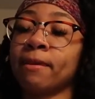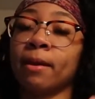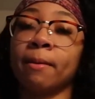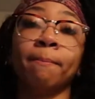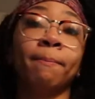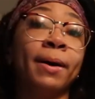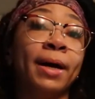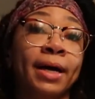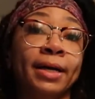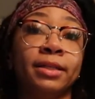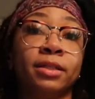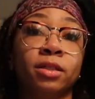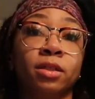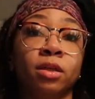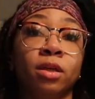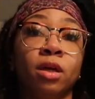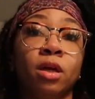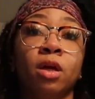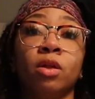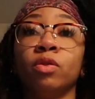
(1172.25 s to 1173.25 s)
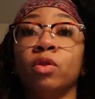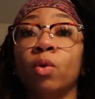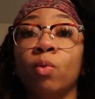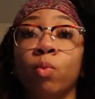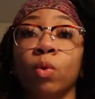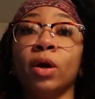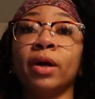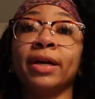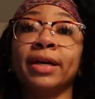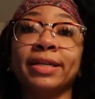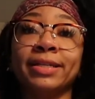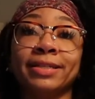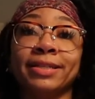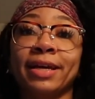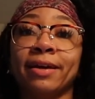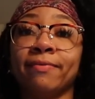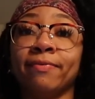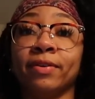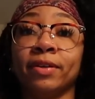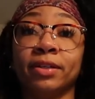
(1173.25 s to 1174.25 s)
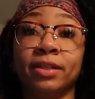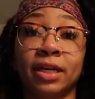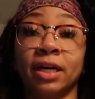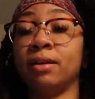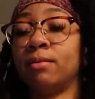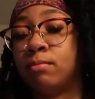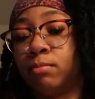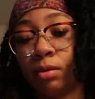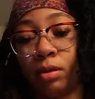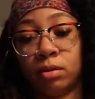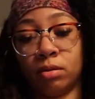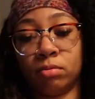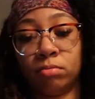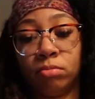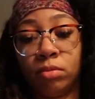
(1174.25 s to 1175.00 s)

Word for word: But the work is never done, bro.